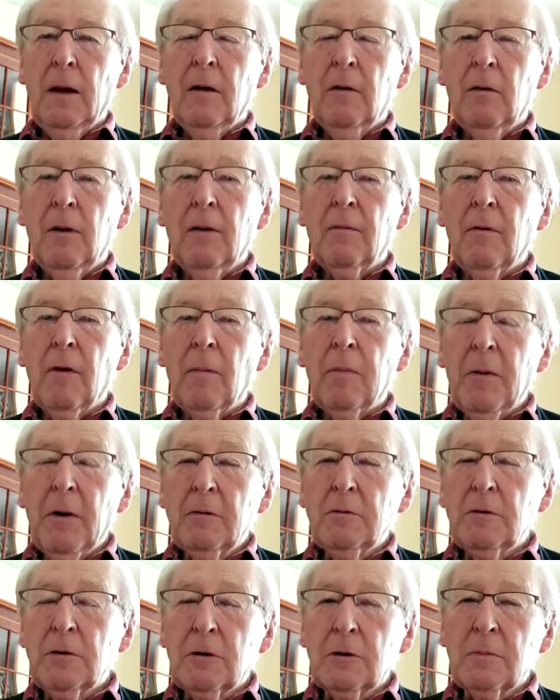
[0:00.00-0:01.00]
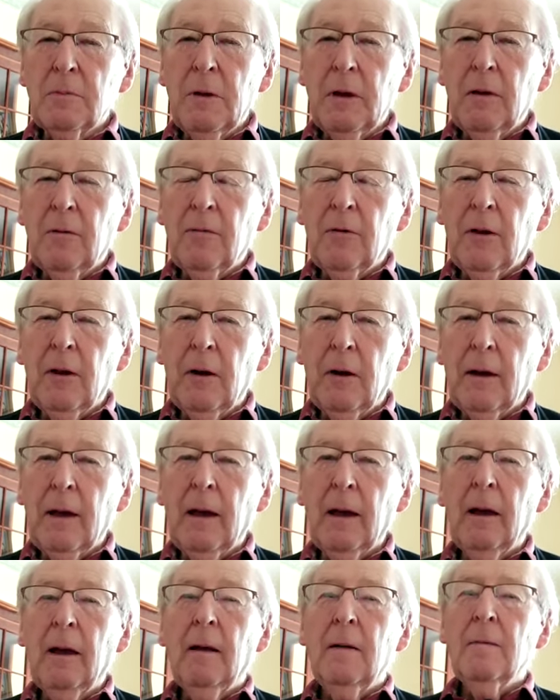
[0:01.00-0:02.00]
whoever approaches me, if you
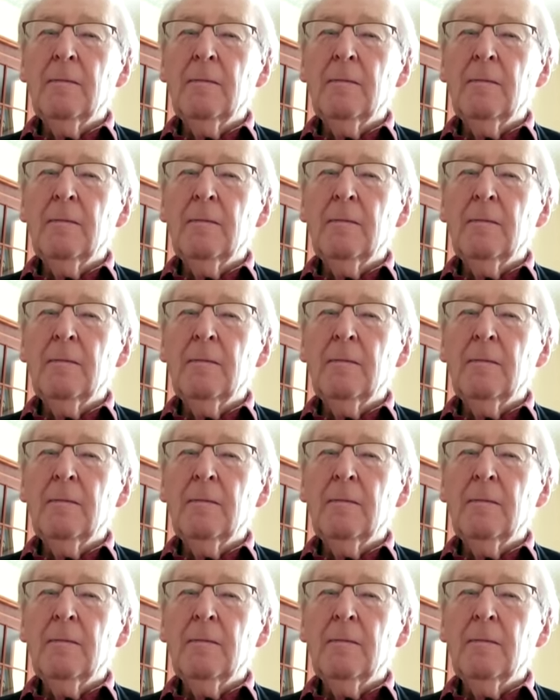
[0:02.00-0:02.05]
like,